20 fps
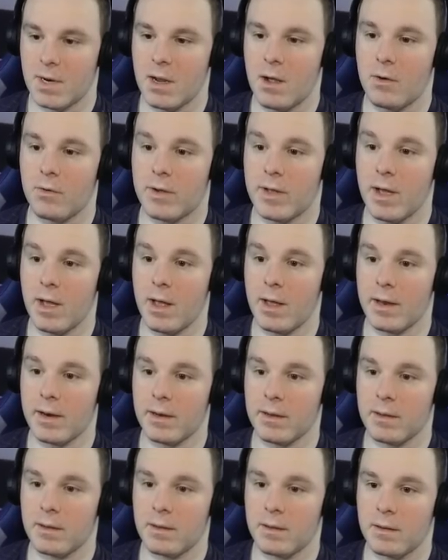Oh god.
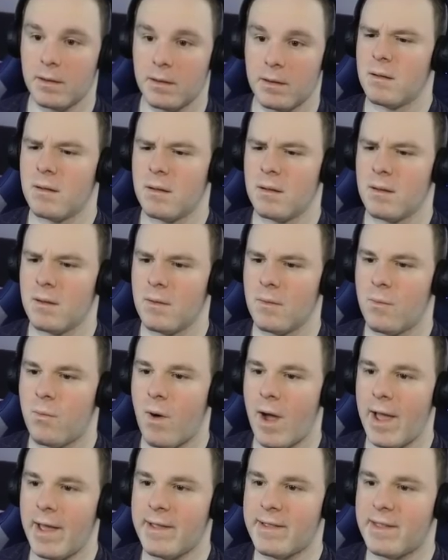
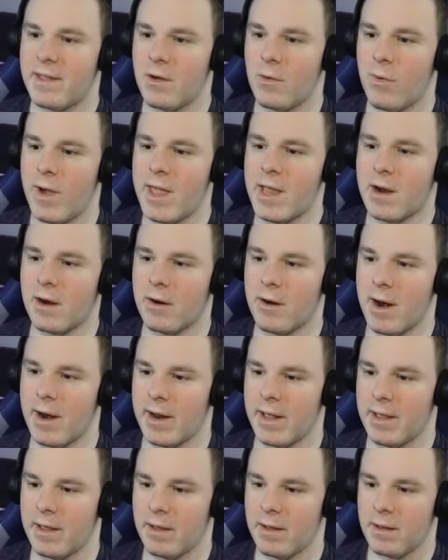Why is he awake already?